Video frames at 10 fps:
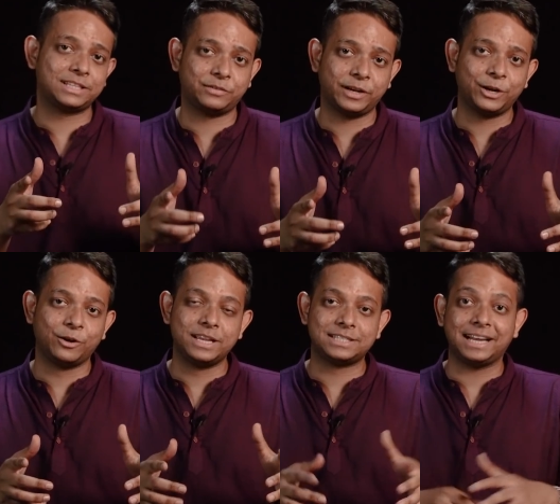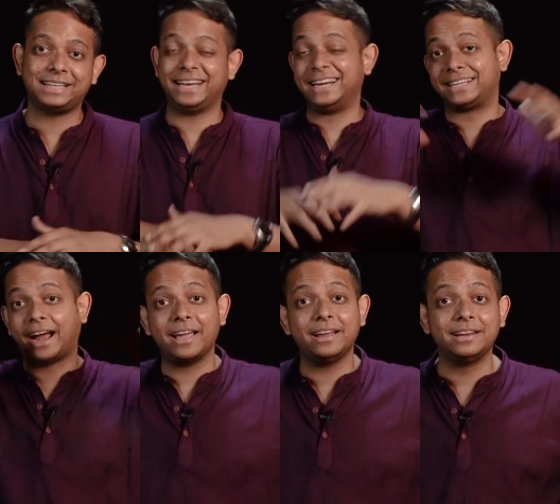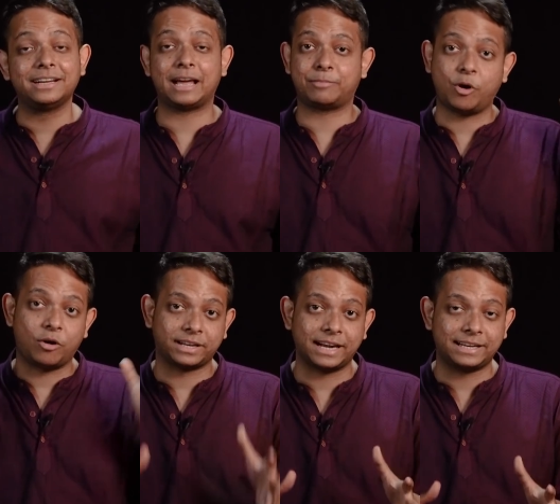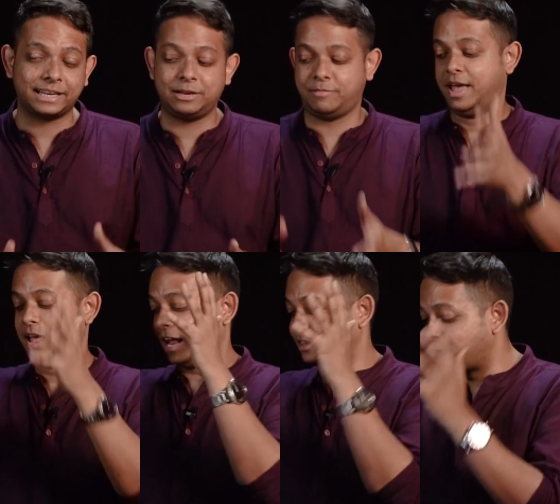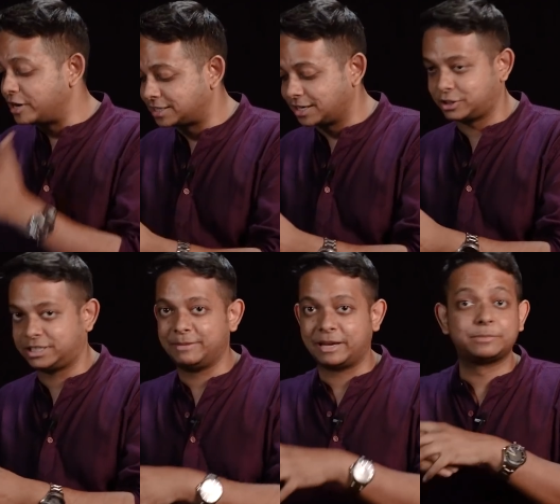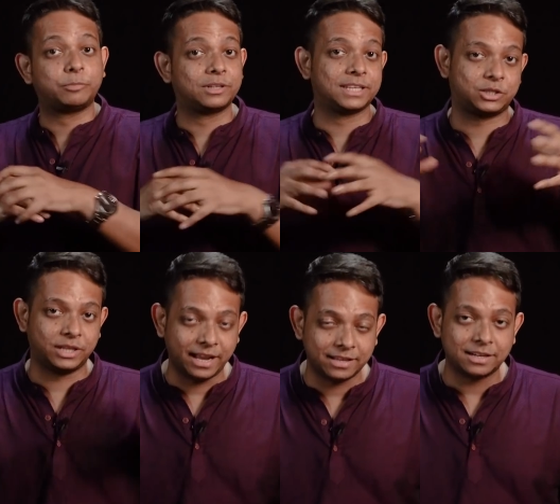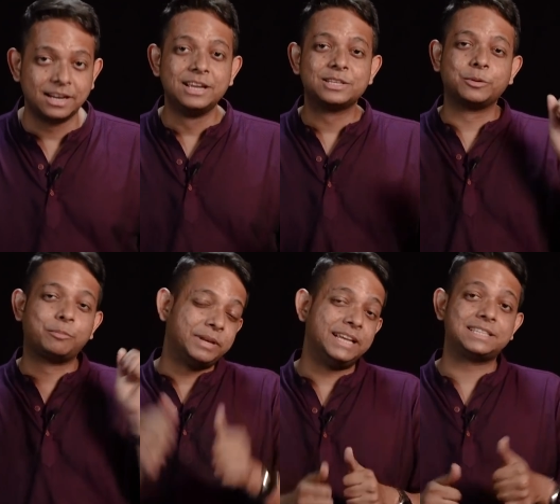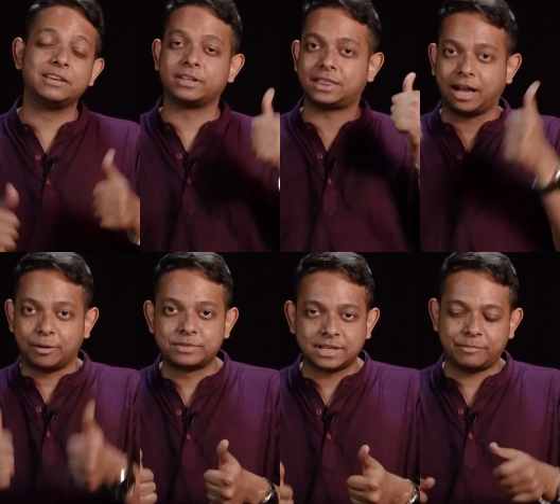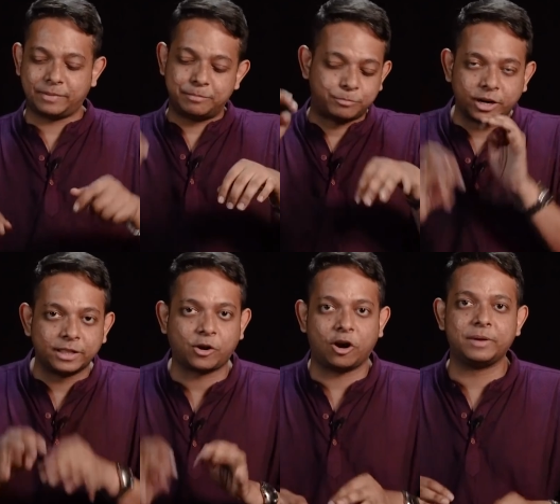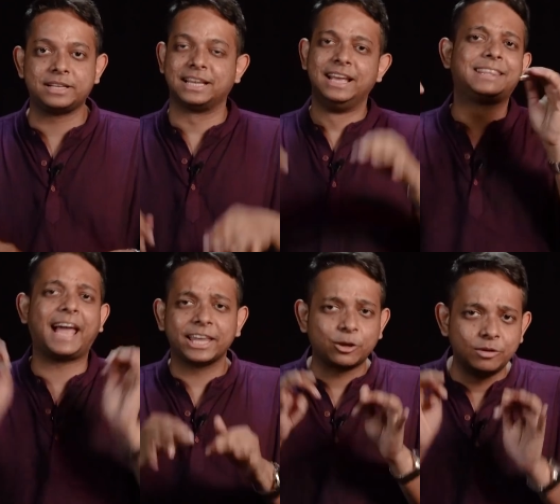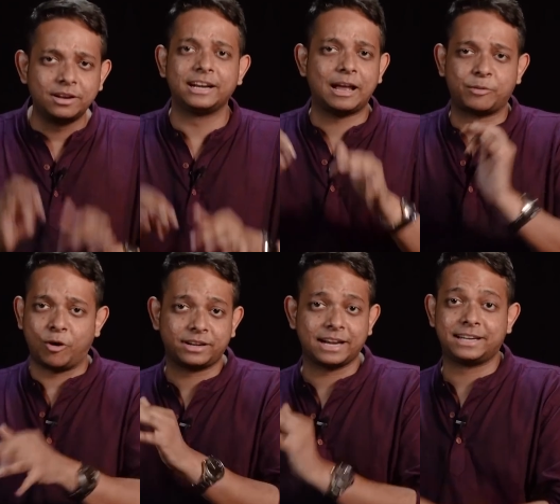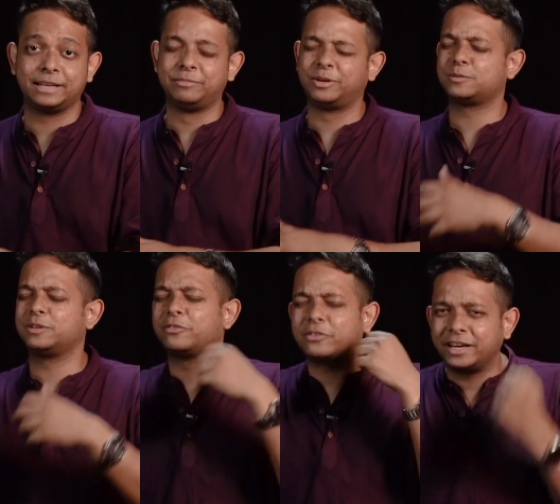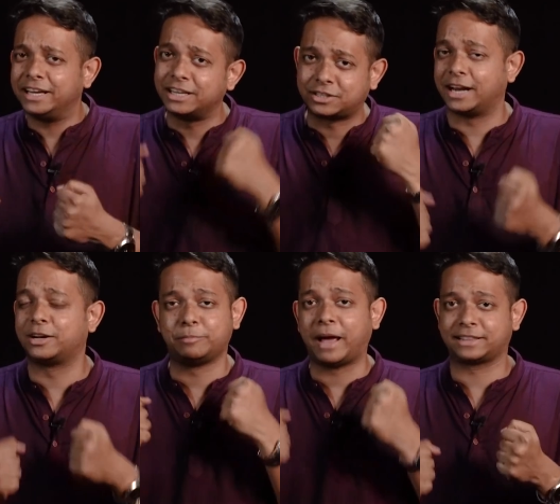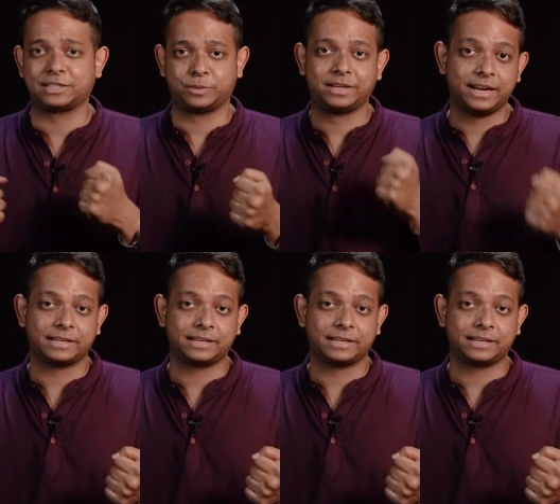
this video is that the entire LearnApp content team and the research team has put this together. So please give a thumbs up and put in the comments, thank you LearnApp content team, because we've really tried to back this with